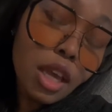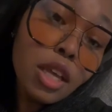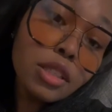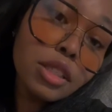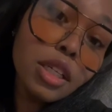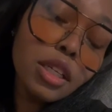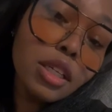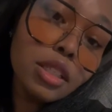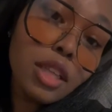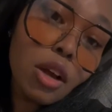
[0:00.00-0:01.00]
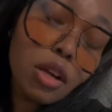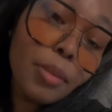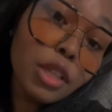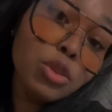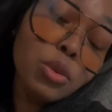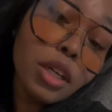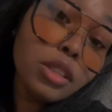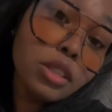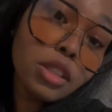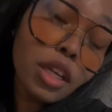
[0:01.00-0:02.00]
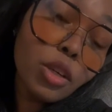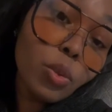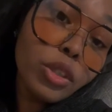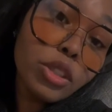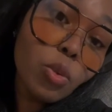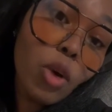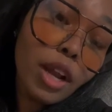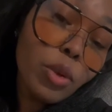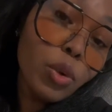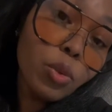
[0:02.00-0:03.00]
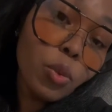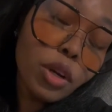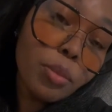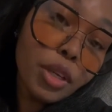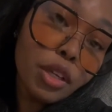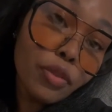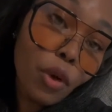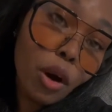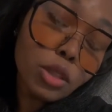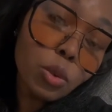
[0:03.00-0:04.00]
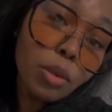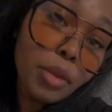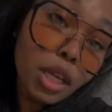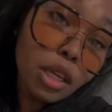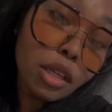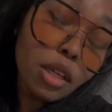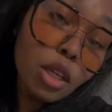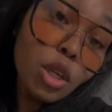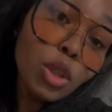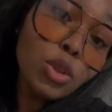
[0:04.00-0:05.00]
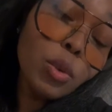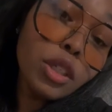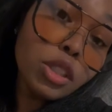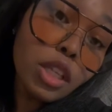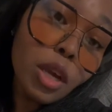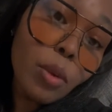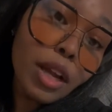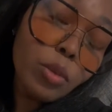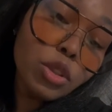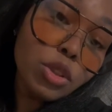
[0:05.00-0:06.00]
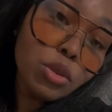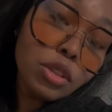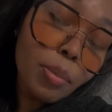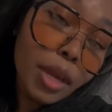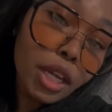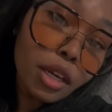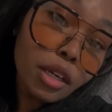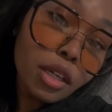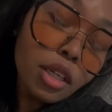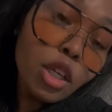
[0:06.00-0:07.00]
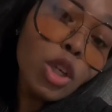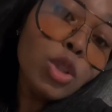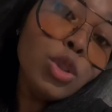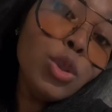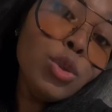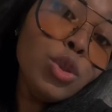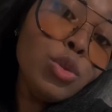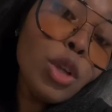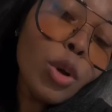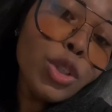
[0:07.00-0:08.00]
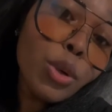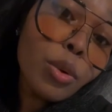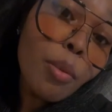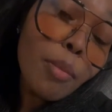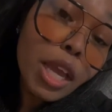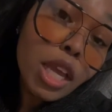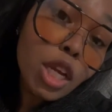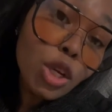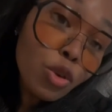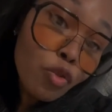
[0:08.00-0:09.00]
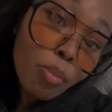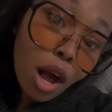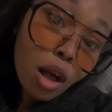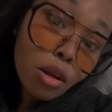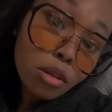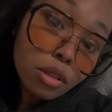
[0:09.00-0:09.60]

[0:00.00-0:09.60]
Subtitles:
sitting here talking about you understand the reason why they wouldn't want to be in the forest with a man. You understand why they would choose the bear. Do you know you're a man, goofball?